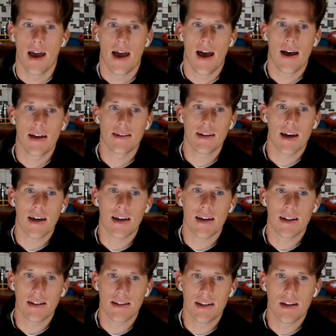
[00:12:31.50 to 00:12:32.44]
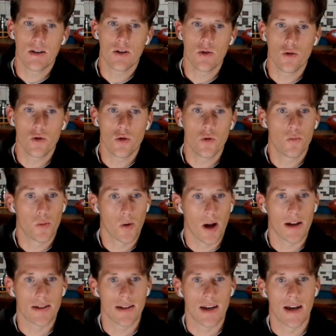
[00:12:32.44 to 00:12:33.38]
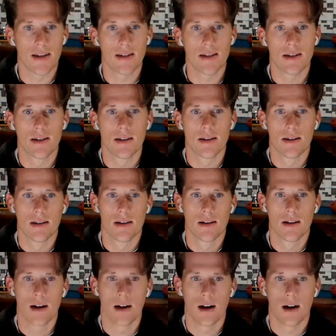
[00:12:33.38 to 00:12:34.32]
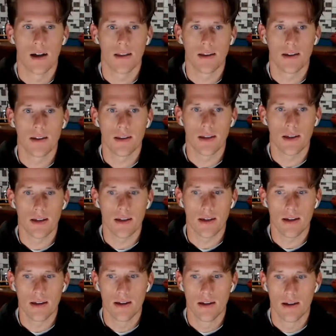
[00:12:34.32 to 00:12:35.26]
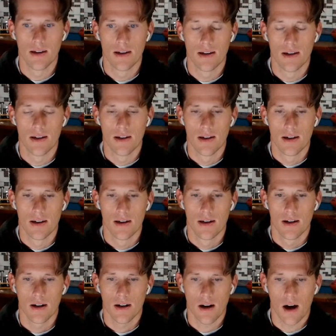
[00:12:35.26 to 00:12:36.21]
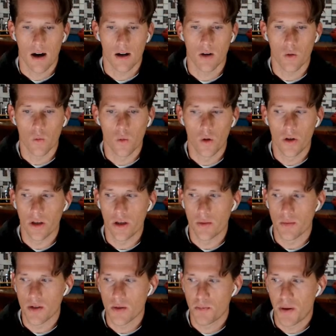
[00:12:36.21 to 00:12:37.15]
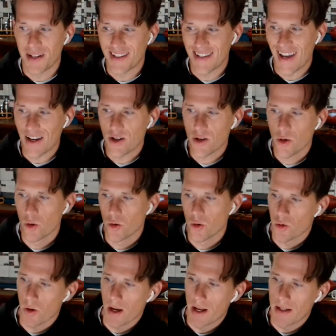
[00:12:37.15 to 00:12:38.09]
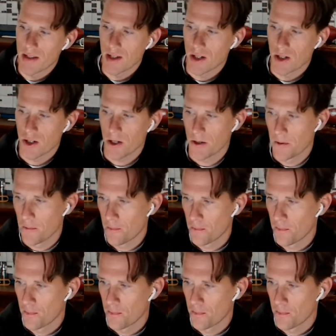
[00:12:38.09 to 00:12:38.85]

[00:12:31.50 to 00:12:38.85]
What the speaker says: as I continue to process the Connor Williams potential transition,